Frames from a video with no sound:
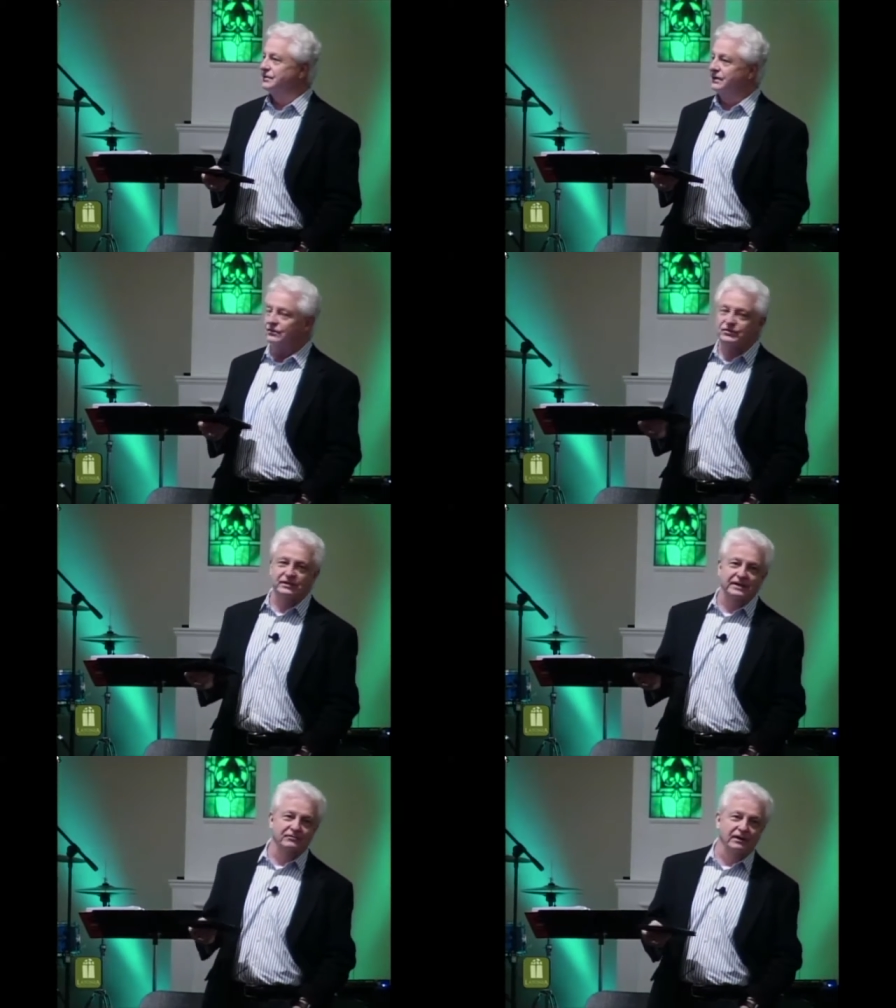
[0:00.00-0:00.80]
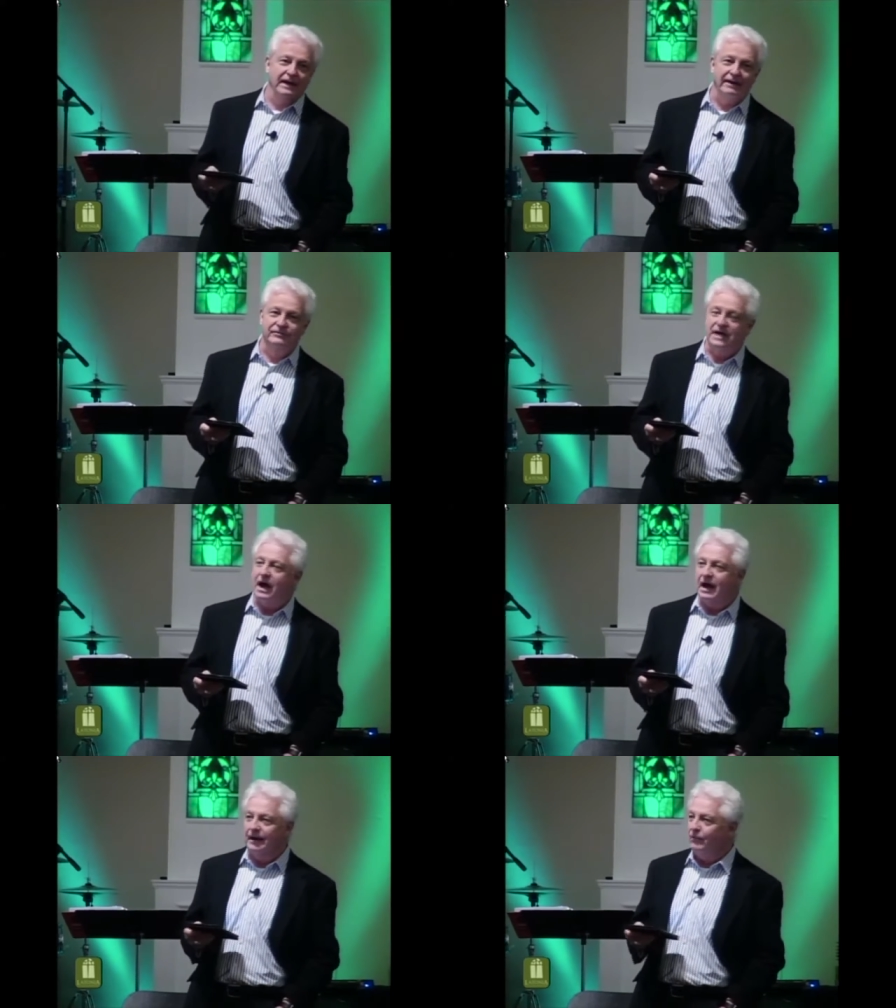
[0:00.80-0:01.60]
She knew she didn't really have
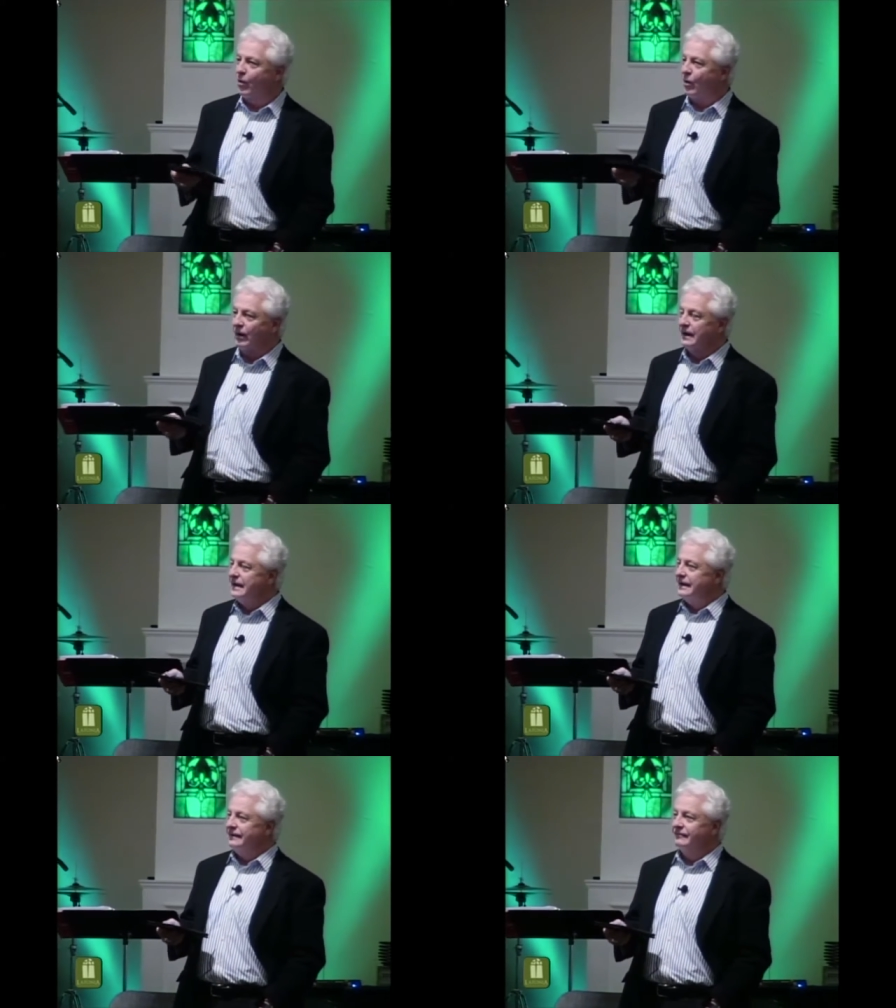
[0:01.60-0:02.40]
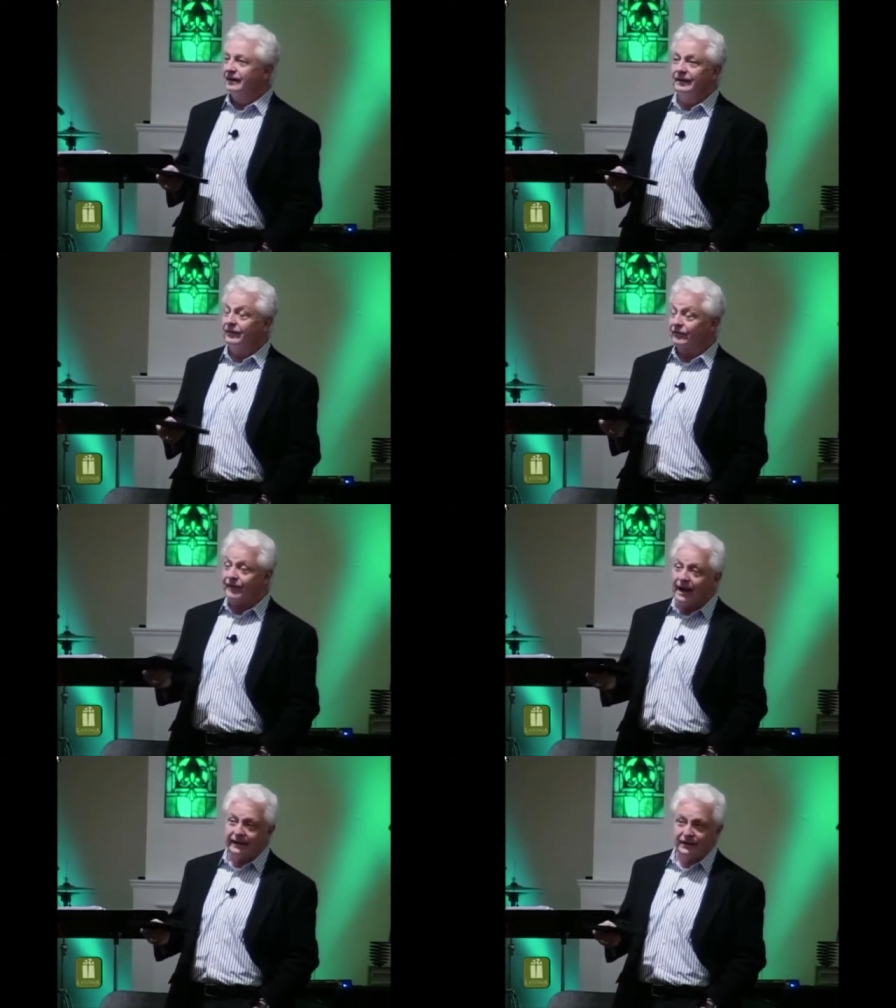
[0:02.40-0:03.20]
time or really the
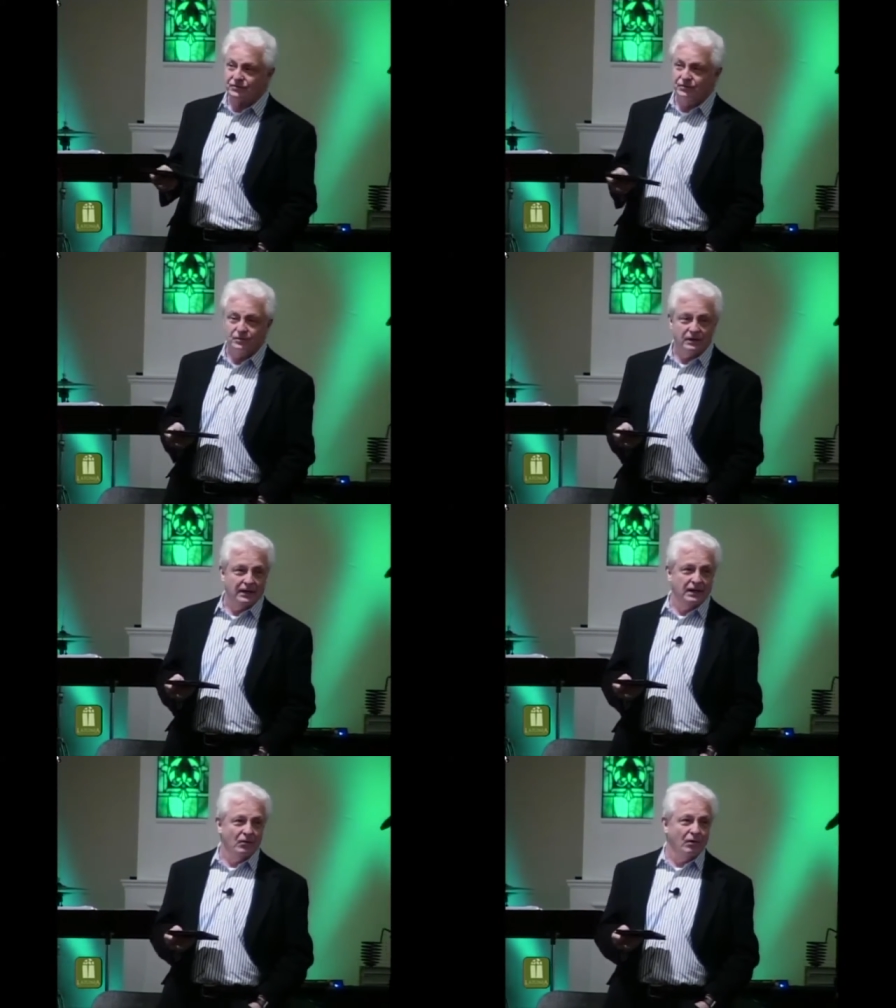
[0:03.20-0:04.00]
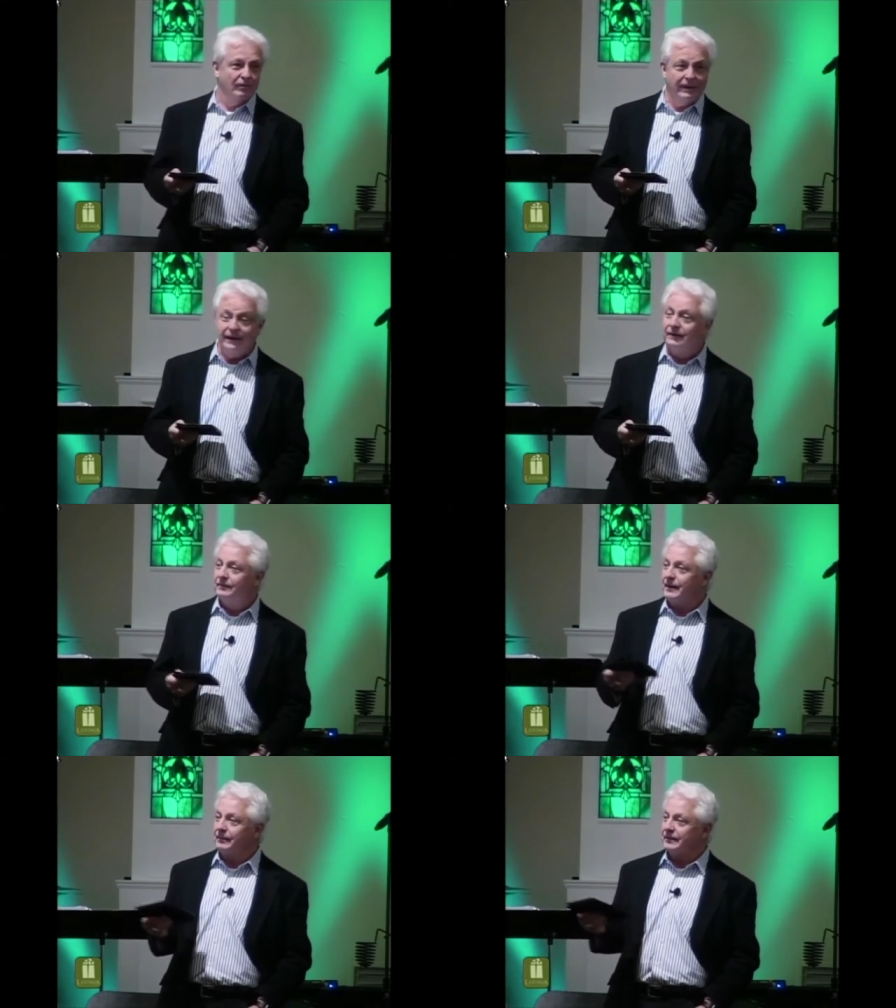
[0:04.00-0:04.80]
financial uh, well being
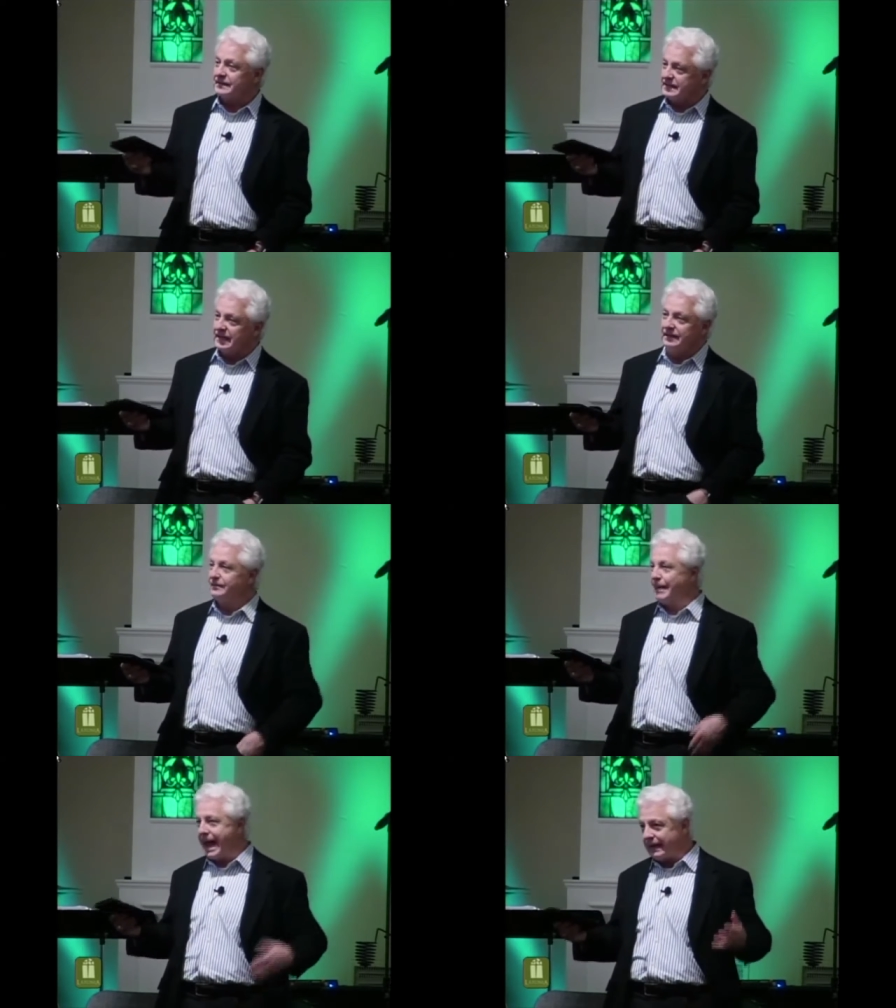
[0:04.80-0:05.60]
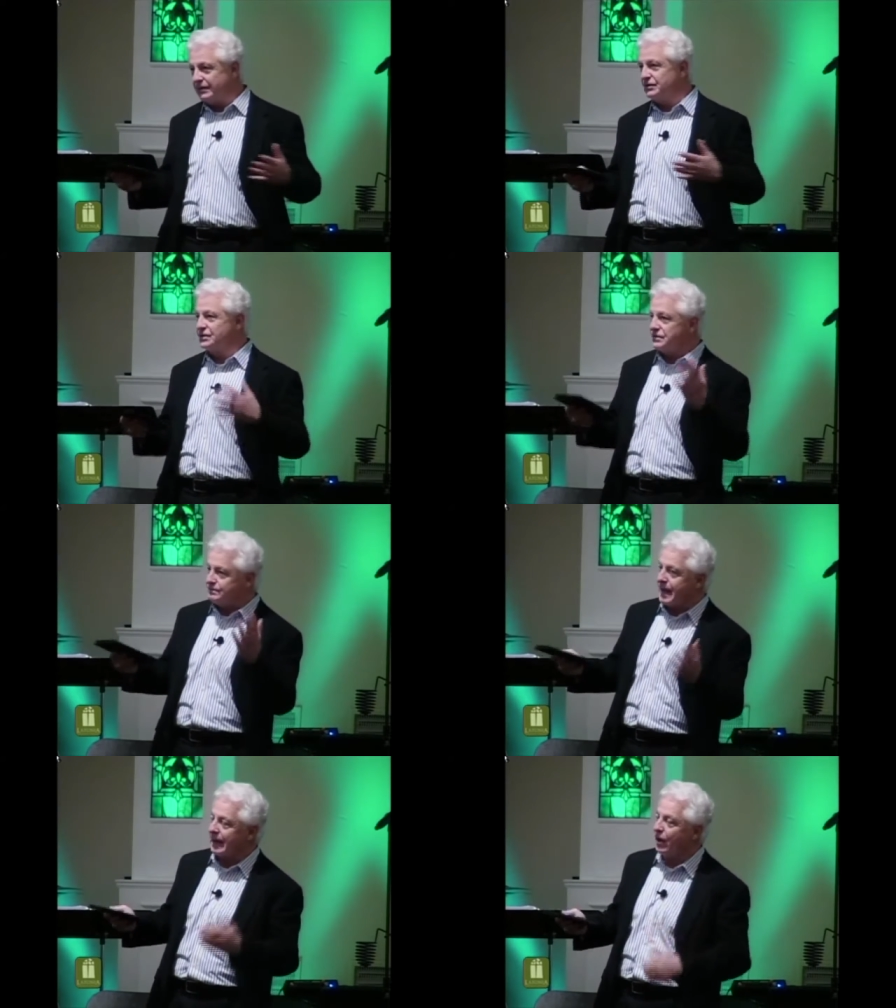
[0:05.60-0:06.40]
to be able to send packages
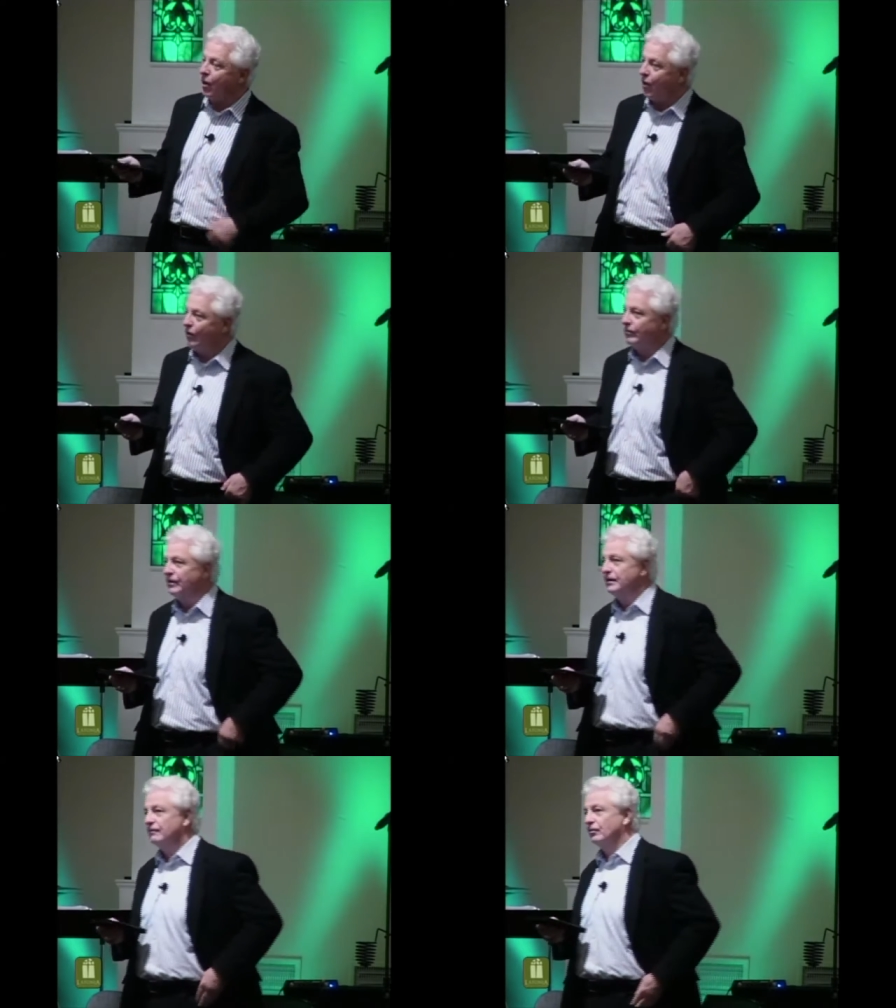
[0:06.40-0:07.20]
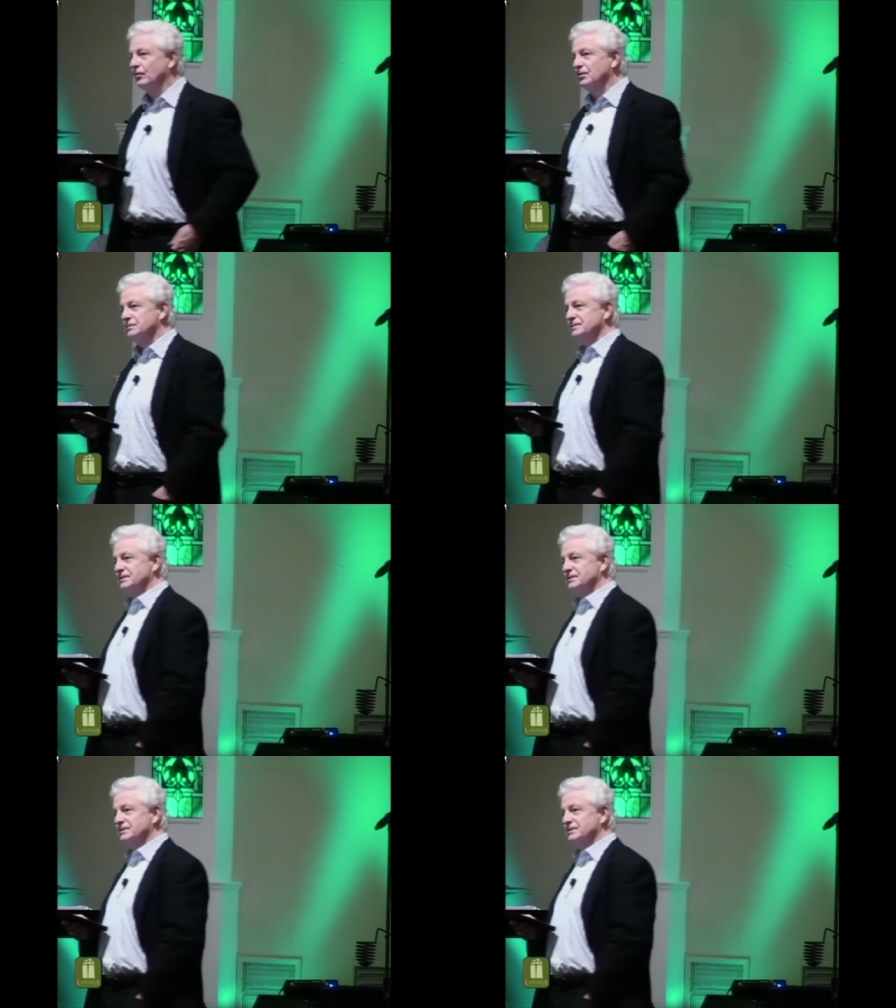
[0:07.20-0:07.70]
back home for Christmas.